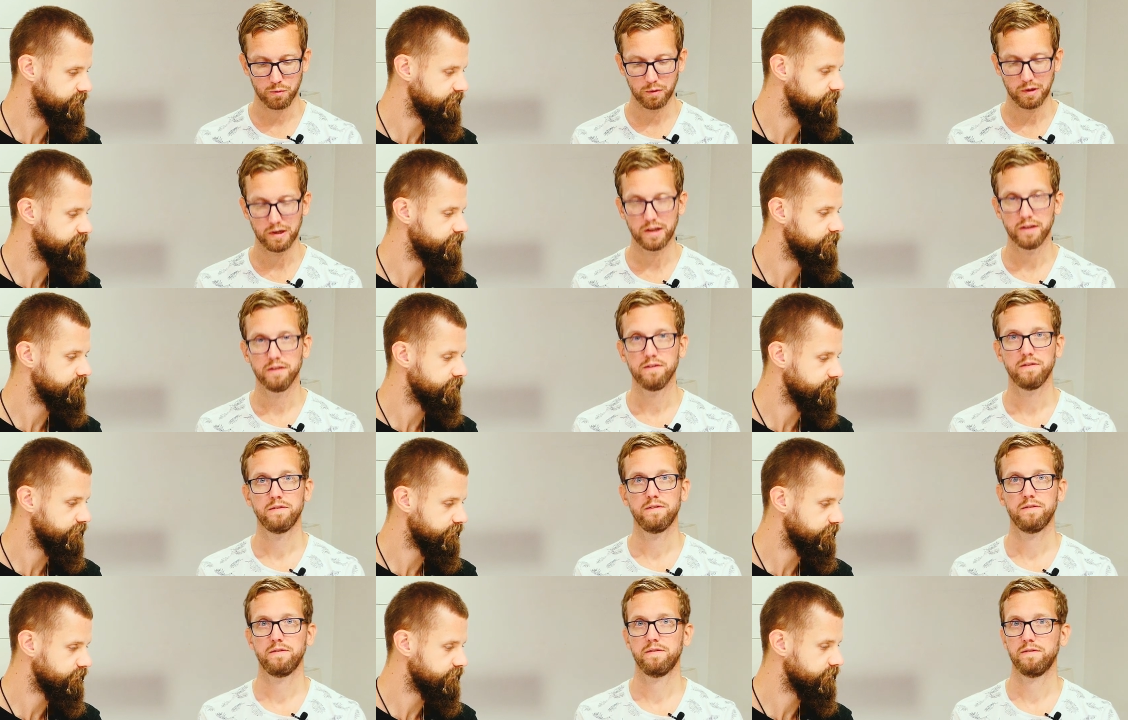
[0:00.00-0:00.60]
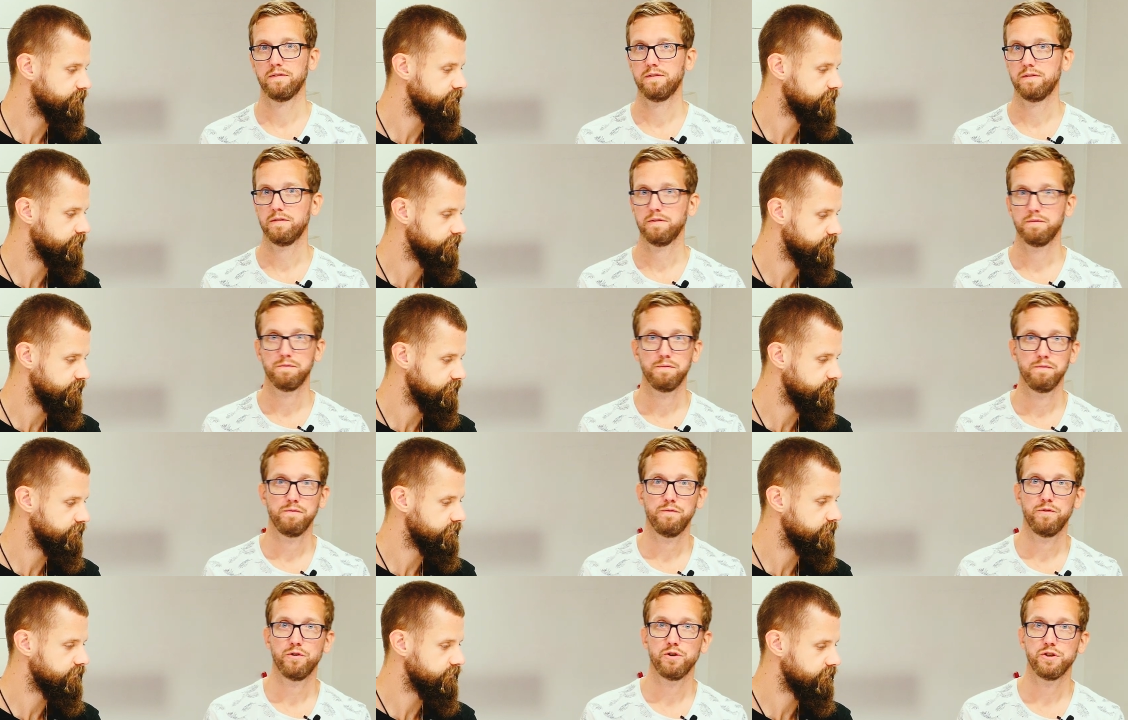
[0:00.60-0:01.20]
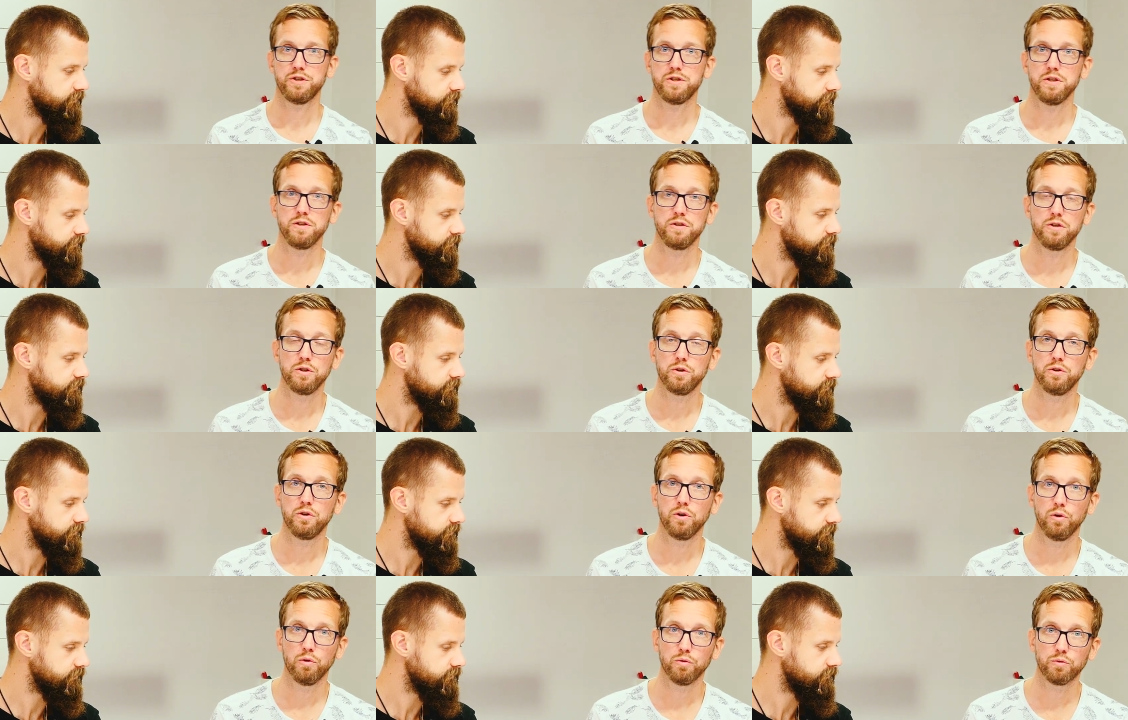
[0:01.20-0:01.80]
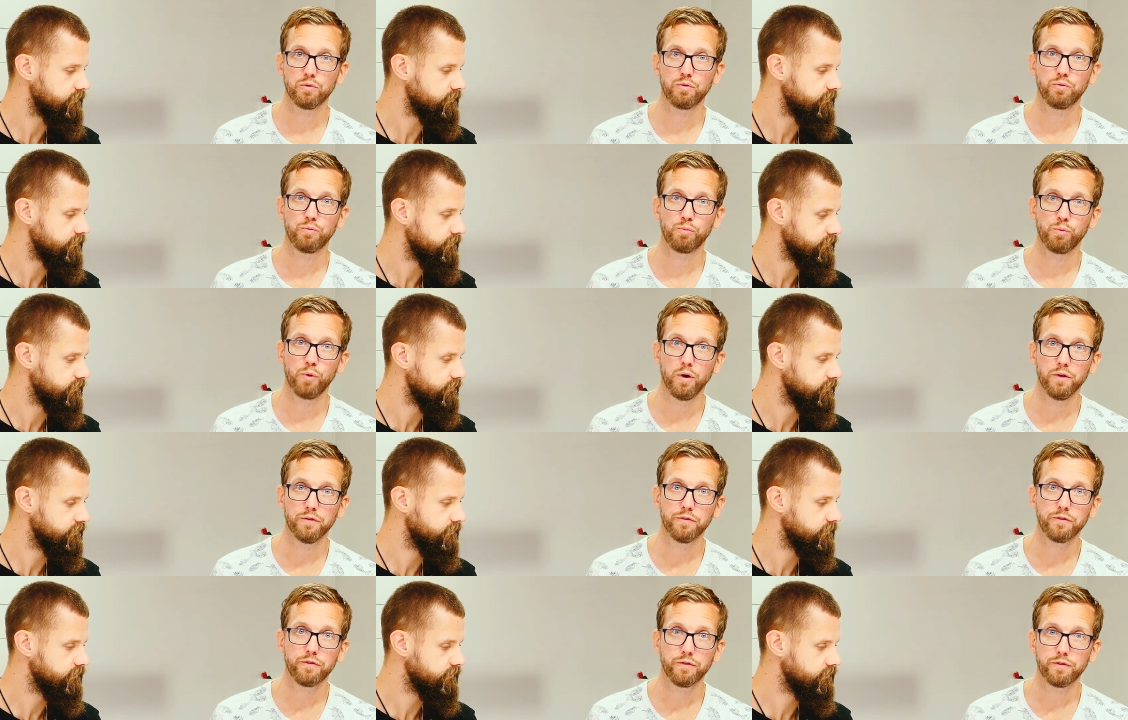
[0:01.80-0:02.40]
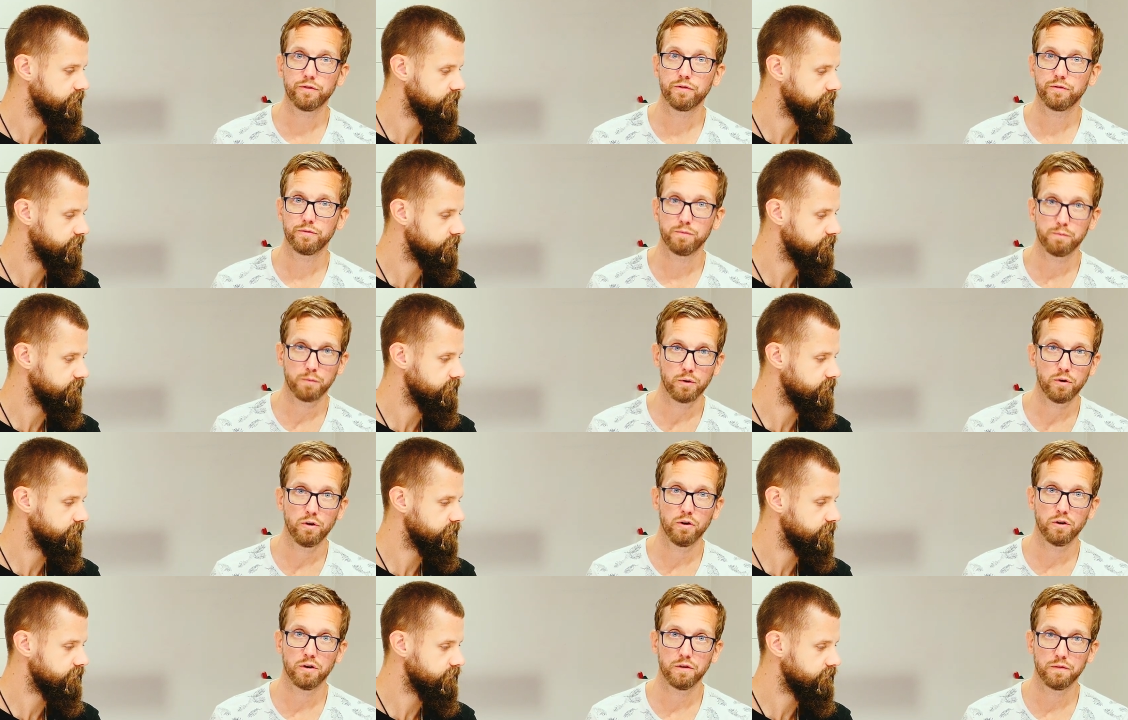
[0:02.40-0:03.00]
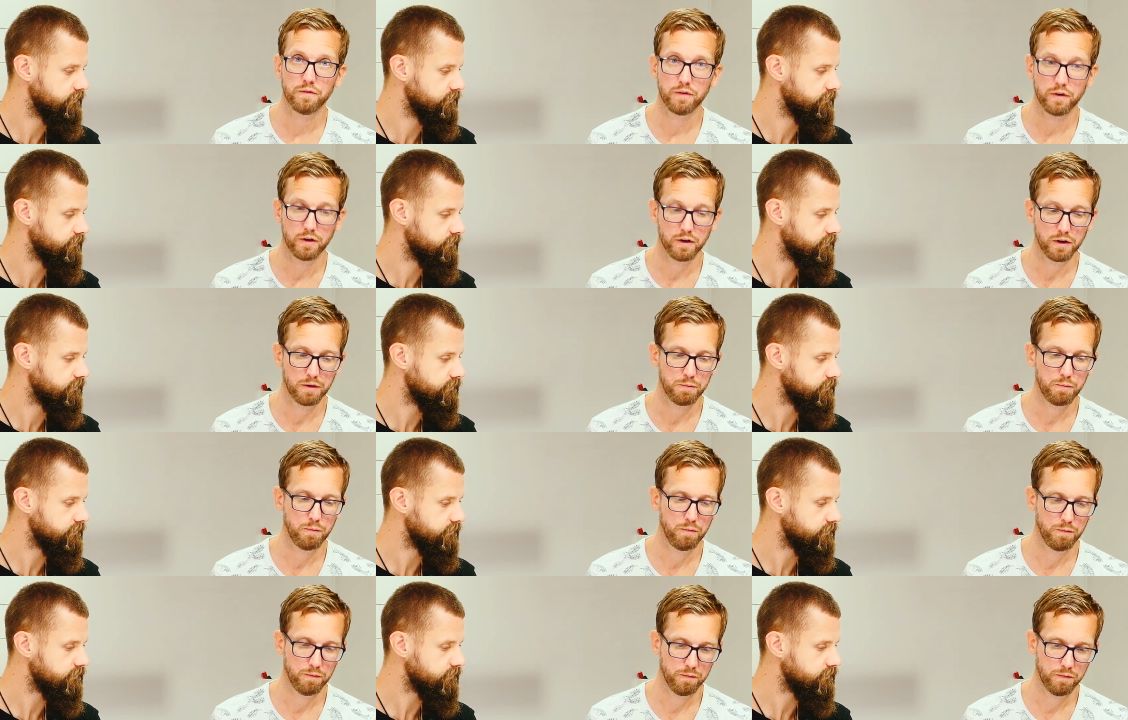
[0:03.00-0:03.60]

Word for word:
Speaker 1: a release version you don't want all of the,